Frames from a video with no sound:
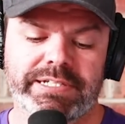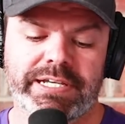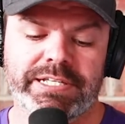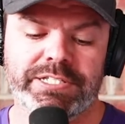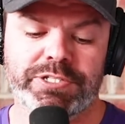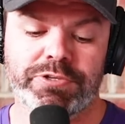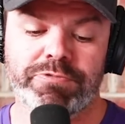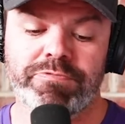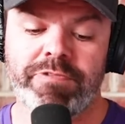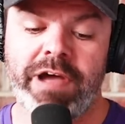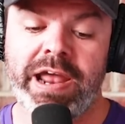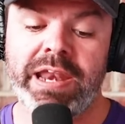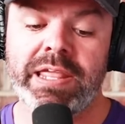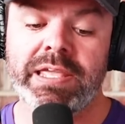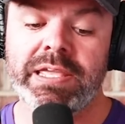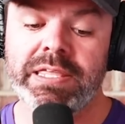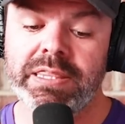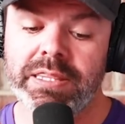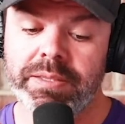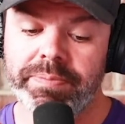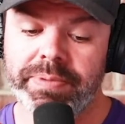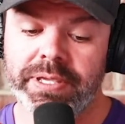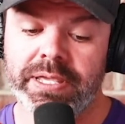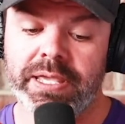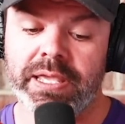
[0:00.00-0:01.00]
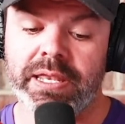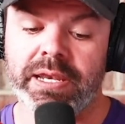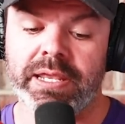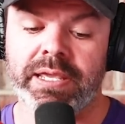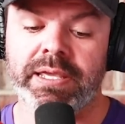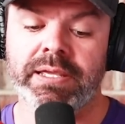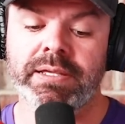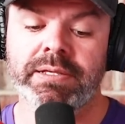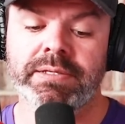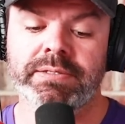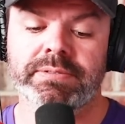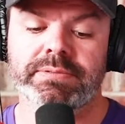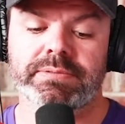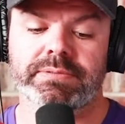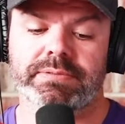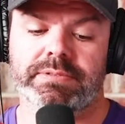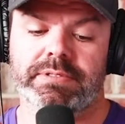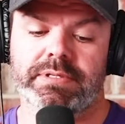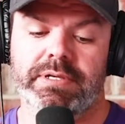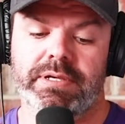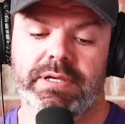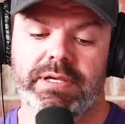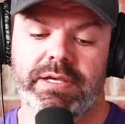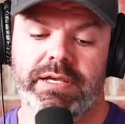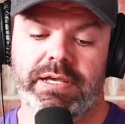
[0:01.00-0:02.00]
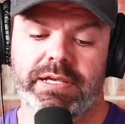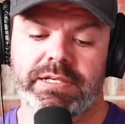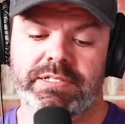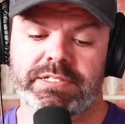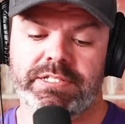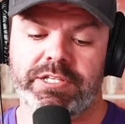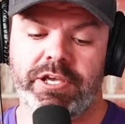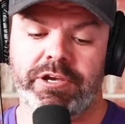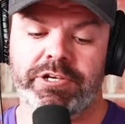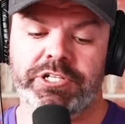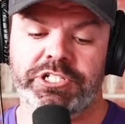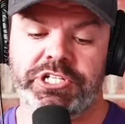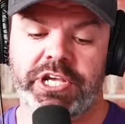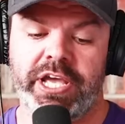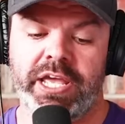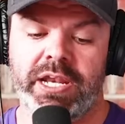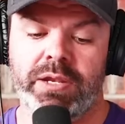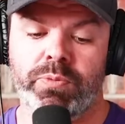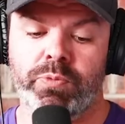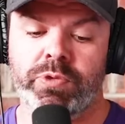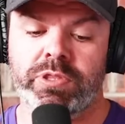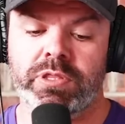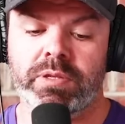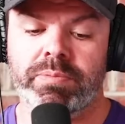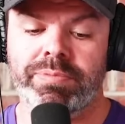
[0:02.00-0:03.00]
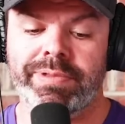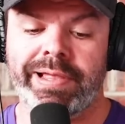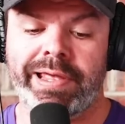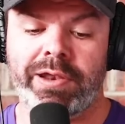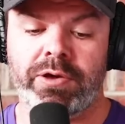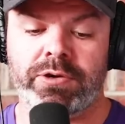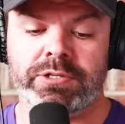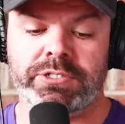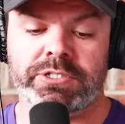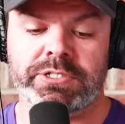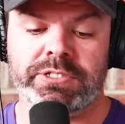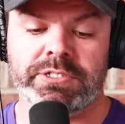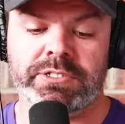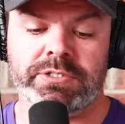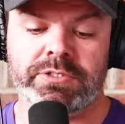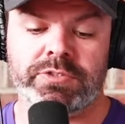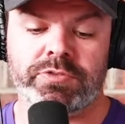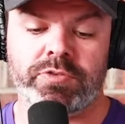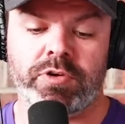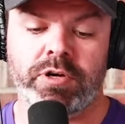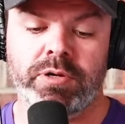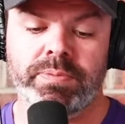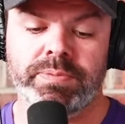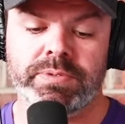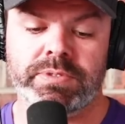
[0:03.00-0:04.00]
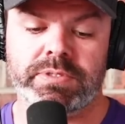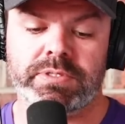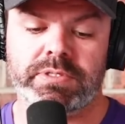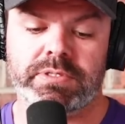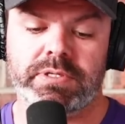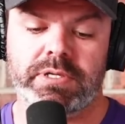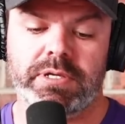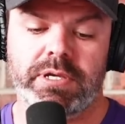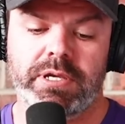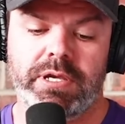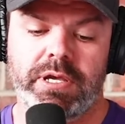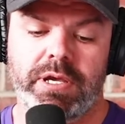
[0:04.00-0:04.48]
It's erratic in the beginning, associated with the blood oxygen drops.